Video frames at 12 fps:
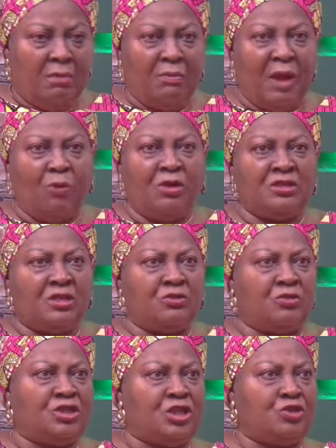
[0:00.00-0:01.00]
by wanting
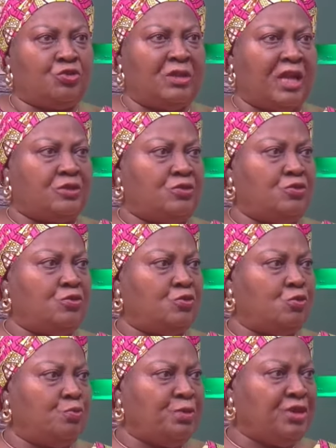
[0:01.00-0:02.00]
to teach you that you
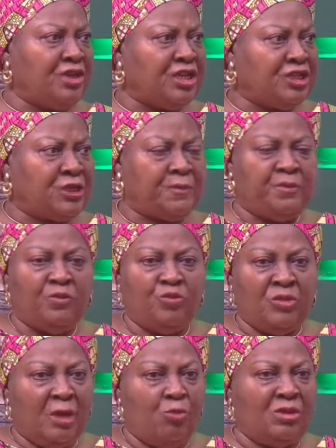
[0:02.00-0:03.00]
could be rich
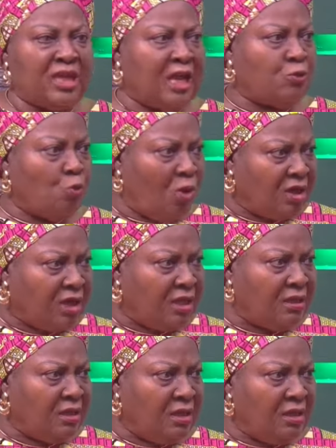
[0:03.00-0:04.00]
without working.